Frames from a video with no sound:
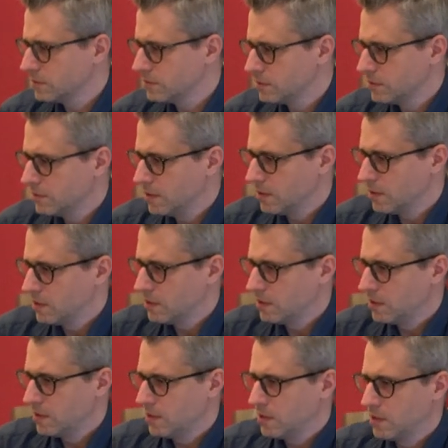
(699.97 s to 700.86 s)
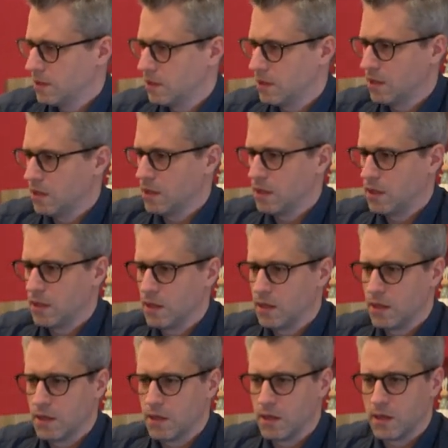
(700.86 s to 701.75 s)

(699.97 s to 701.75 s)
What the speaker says: [no speech]